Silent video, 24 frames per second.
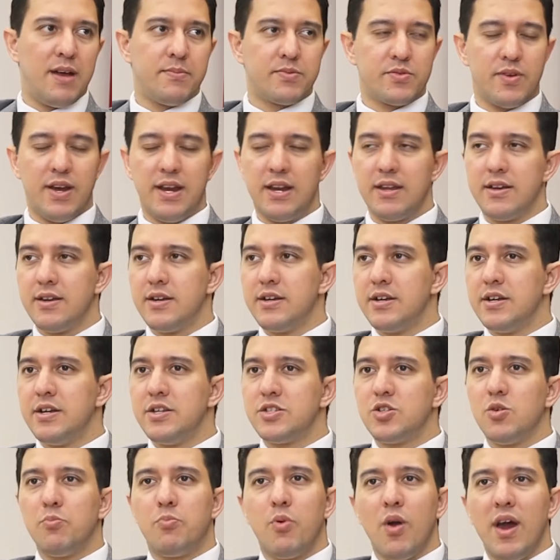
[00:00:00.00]
Labs, right?
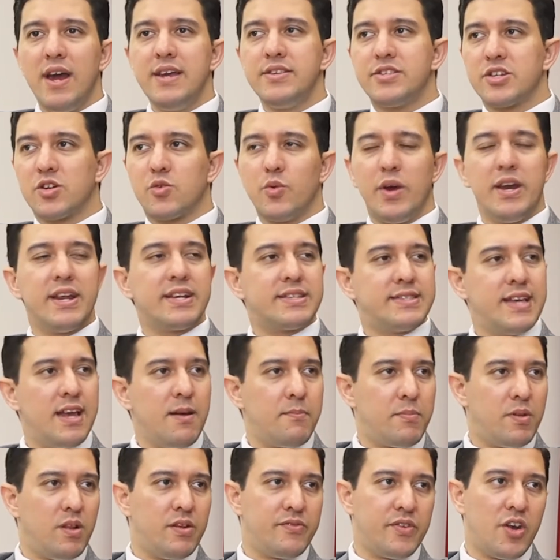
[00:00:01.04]
So Brian's a great
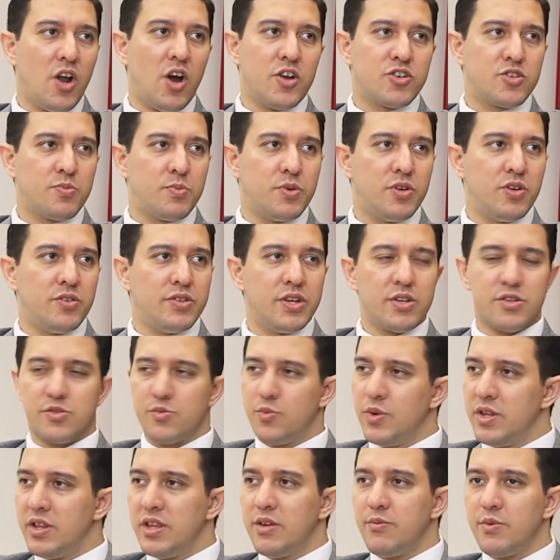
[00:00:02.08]
example of an entrepreneur
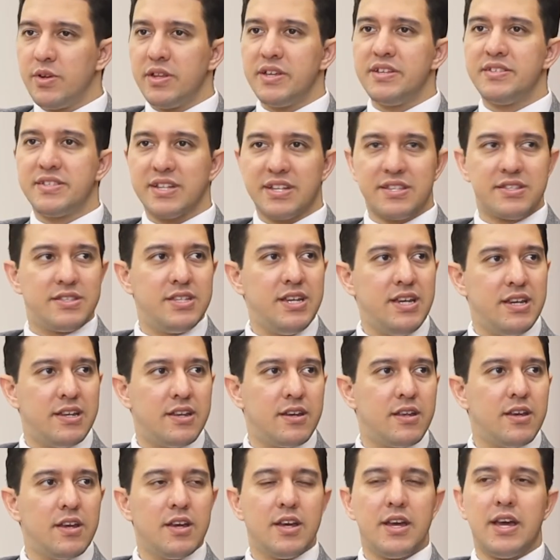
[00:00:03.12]
that's really, really
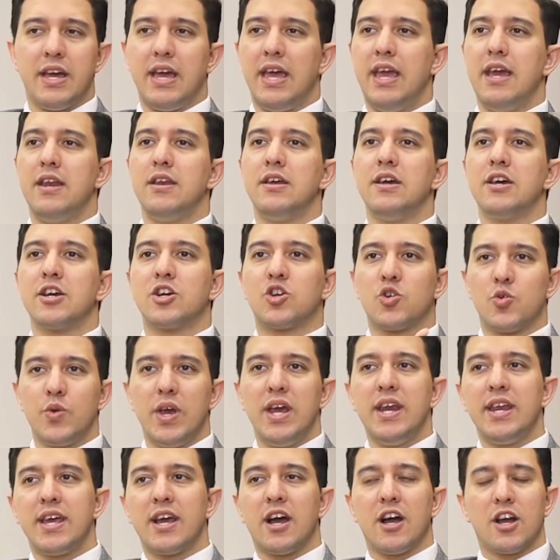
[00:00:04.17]
succeeded in
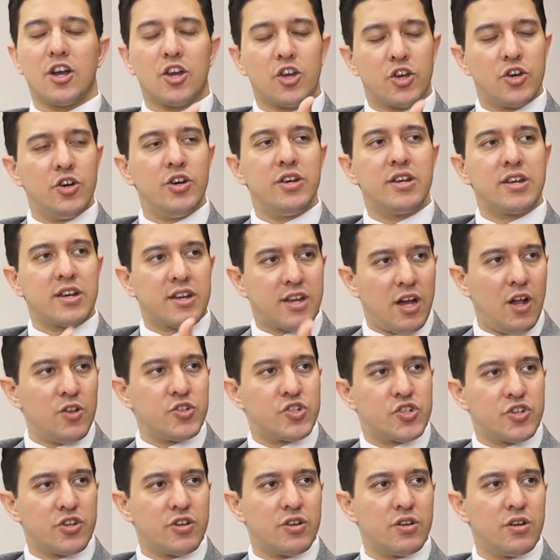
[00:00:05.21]
creating a good
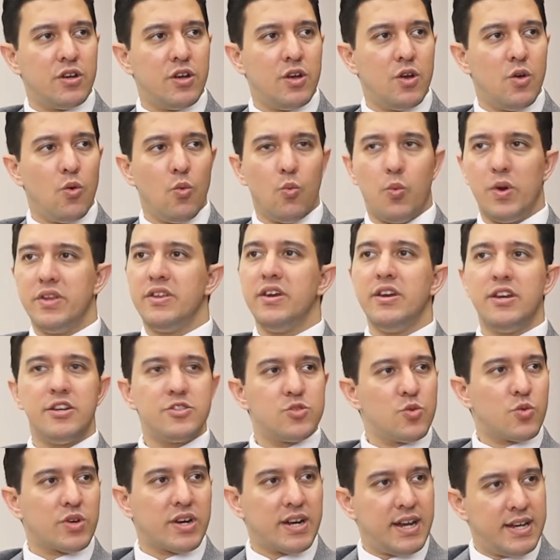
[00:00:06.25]
culture within
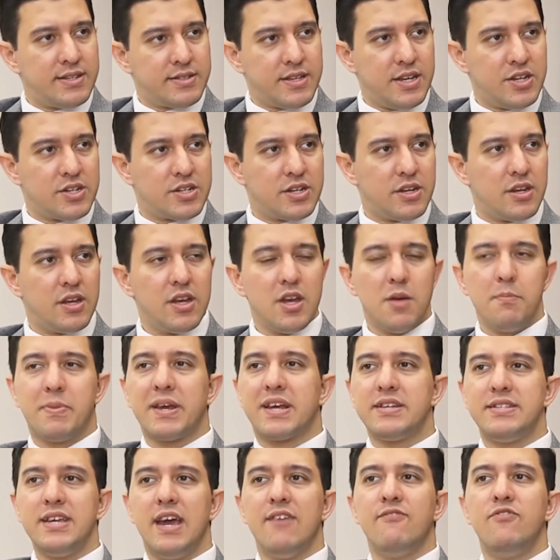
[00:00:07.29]
his organization,
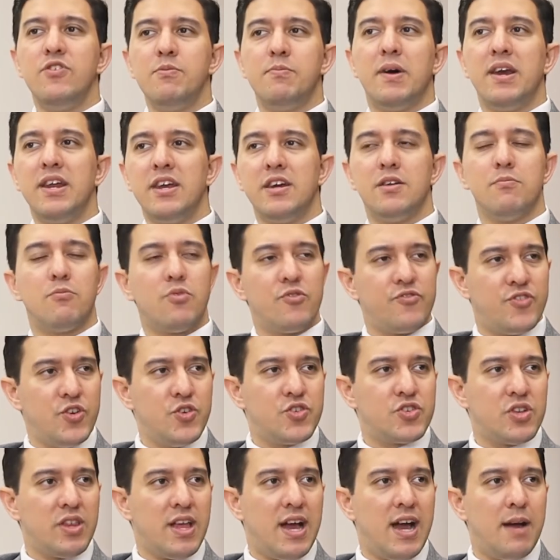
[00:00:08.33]
because everybody in
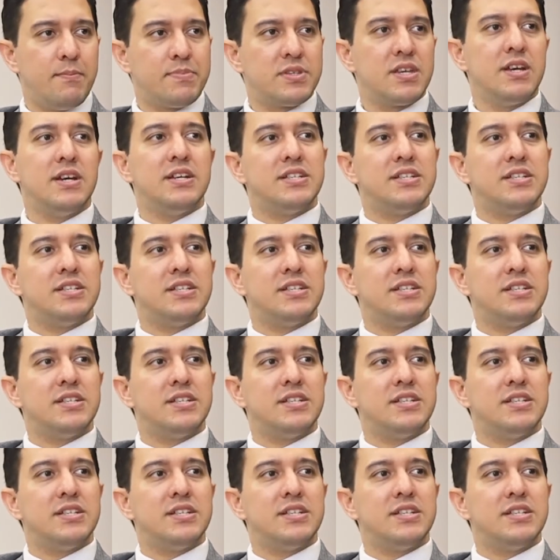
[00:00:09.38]
Future Labs